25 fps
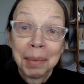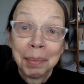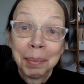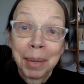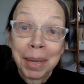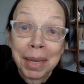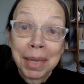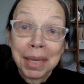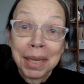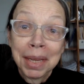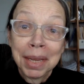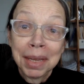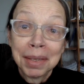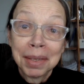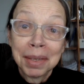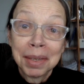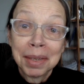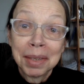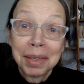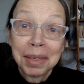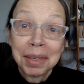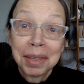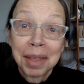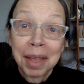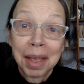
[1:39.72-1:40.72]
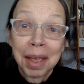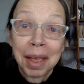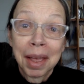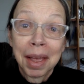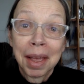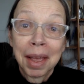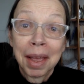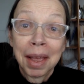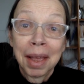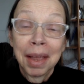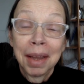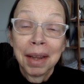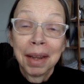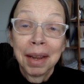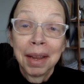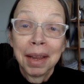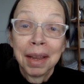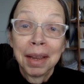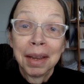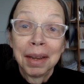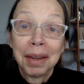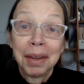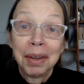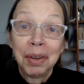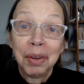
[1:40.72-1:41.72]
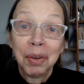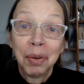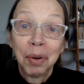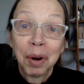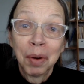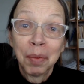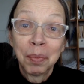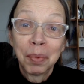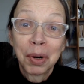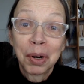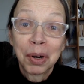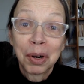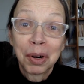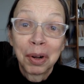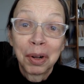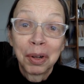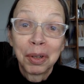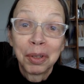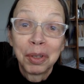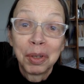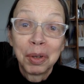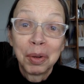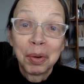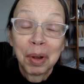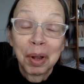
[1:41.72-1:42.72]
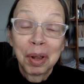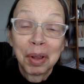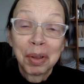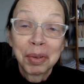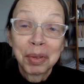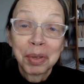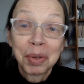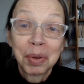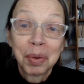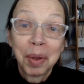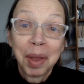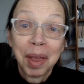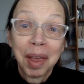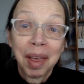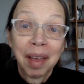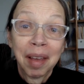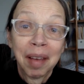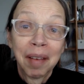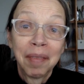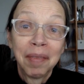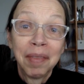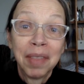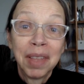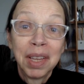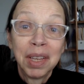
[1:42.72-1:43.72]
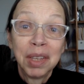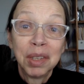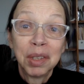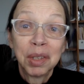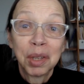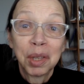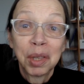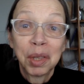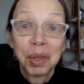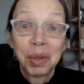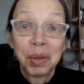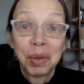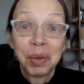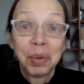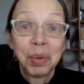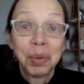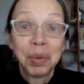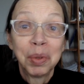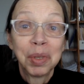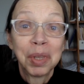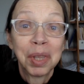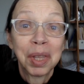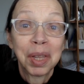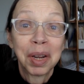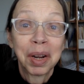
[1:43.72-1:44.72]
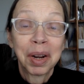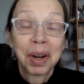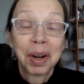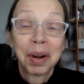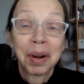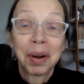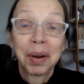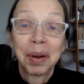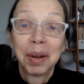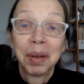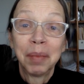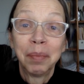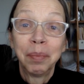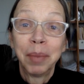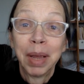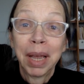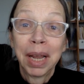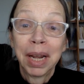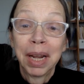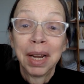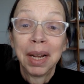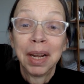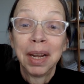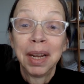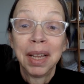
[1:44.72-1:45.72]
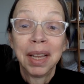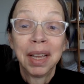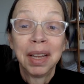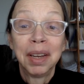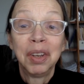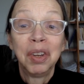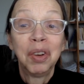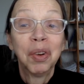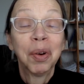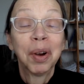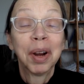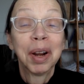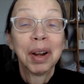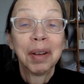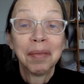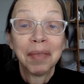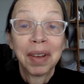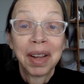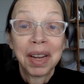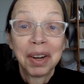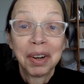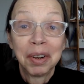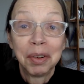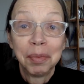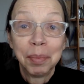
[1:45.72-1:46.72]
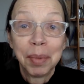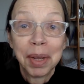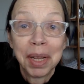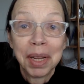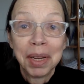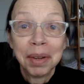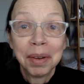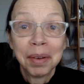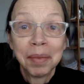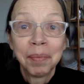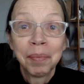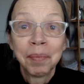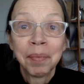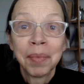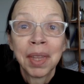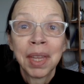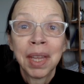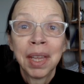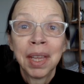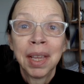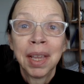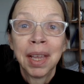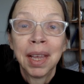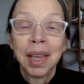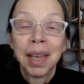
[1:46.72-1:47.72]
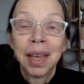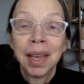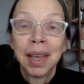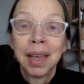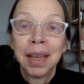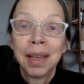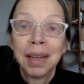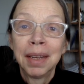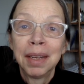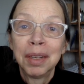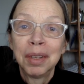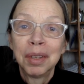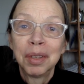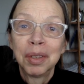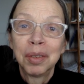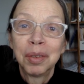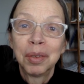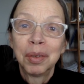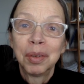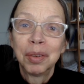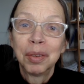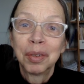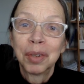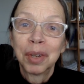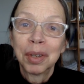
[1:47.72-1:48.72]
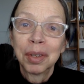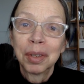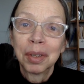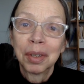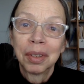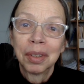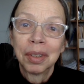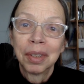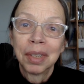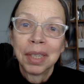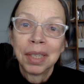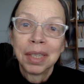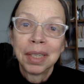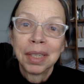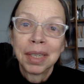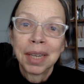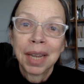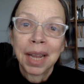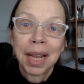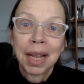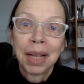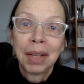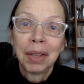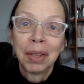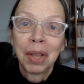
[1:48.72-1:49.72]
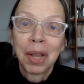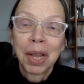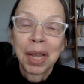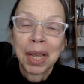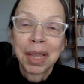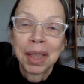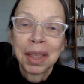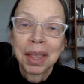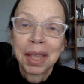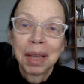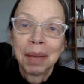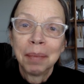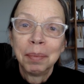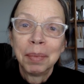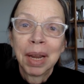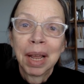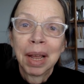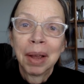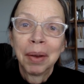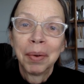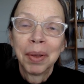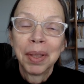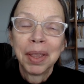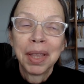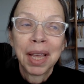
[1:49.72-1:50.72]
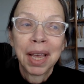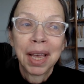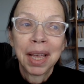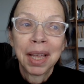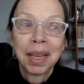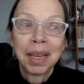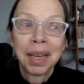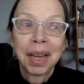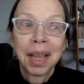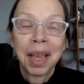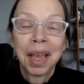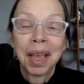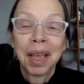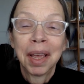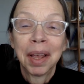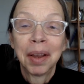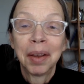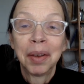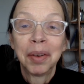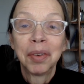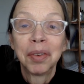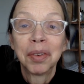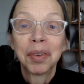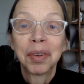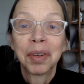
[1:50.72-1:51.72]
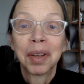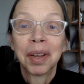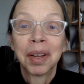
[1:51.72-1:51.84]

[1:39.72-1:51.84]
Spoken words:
My guess is that in your world, you also have these clues that are embedded in your environment. And it's just good to take a look at them now and then and